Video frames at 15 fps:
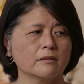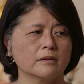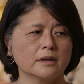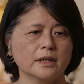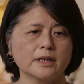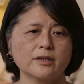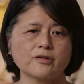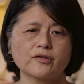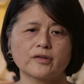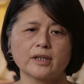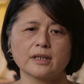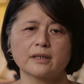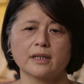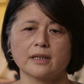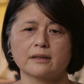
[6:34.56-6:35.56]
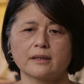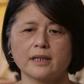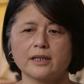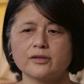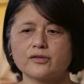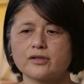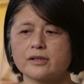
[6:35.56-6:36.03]
Well, I just think that
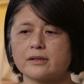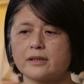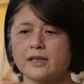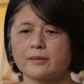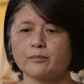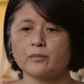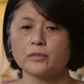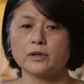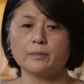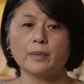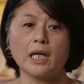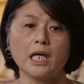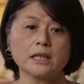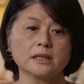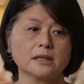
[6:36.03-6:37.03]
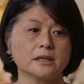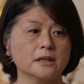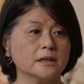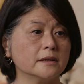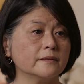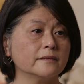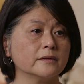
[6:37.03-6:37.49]
they should think more
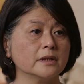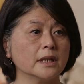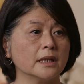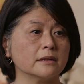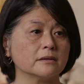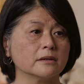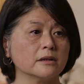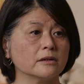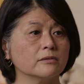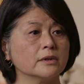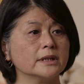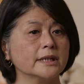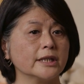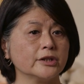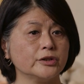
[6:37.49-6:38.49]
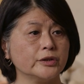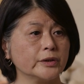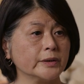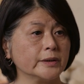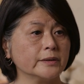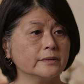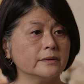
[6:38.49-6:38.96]
positive, that, what they
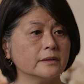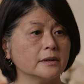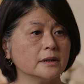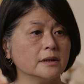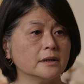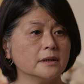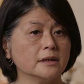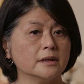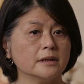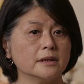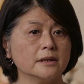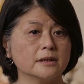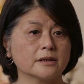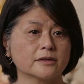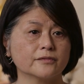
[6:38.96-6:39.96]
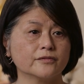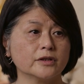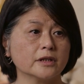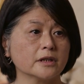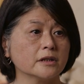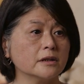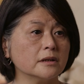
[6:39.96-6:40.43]
do is
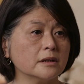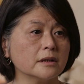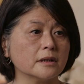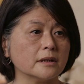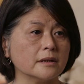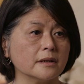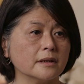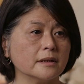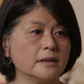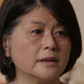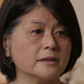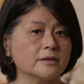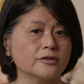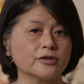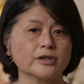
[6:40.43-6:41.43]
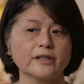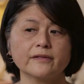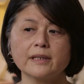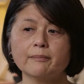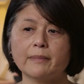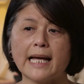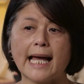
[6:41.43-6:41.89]
for the good, and they're
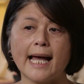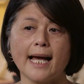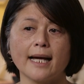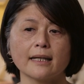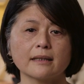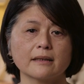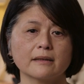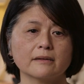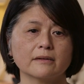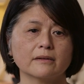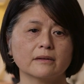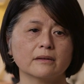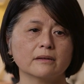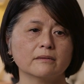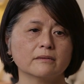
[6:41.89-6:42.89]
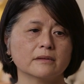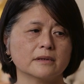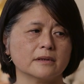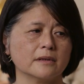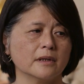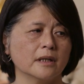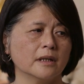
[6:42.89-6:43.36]
giving back
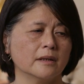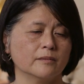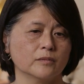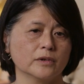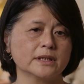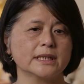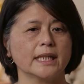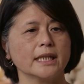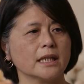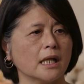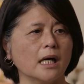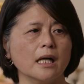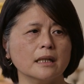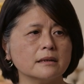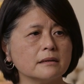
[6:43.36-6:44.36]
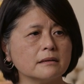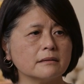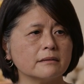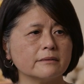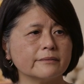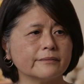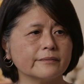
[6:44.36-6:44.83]
what they got.
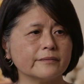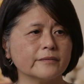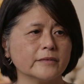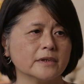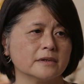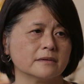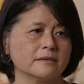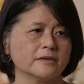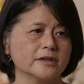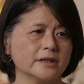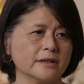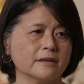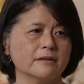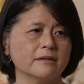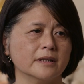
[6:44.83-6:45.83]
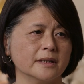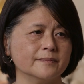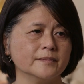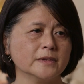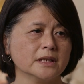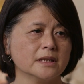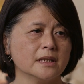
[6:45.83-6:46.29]
And,
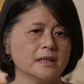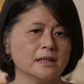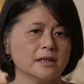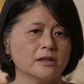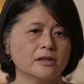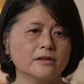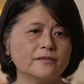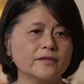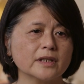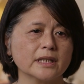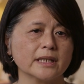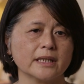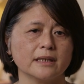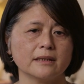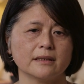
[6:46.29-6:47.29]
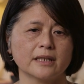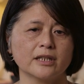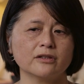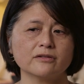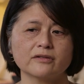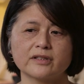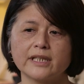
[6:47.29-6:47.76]
hopefully they
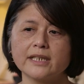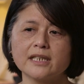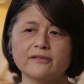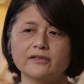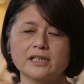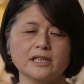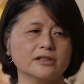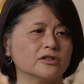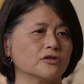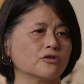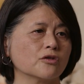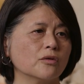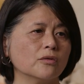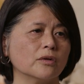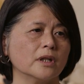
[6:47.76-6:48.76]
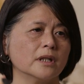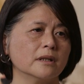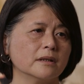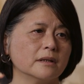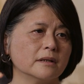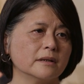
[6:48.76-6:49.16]
don't think of it as a chore.